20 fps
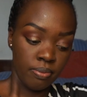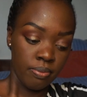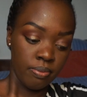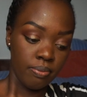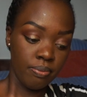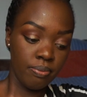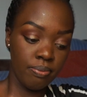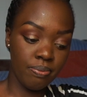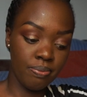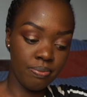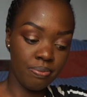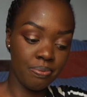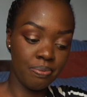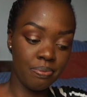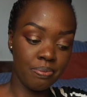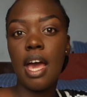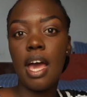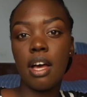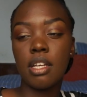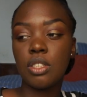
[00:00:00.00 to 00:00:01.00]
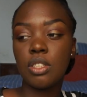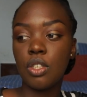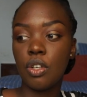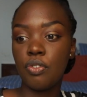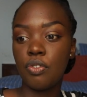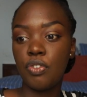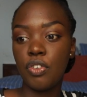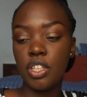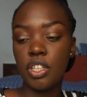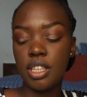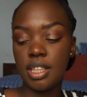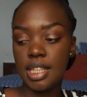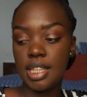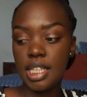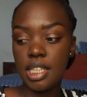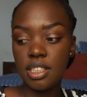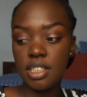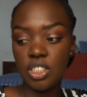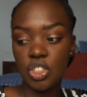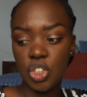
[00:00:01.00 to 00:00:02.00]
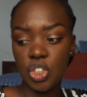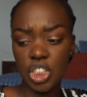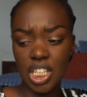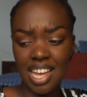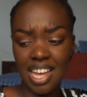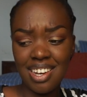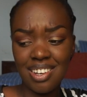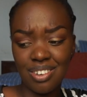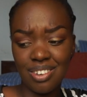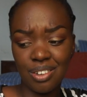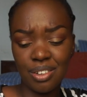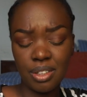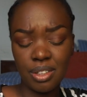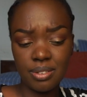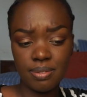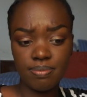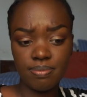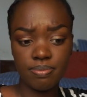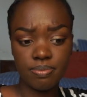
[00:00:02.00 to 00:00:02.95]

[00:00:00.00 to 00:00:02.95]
yeah, so for this channel,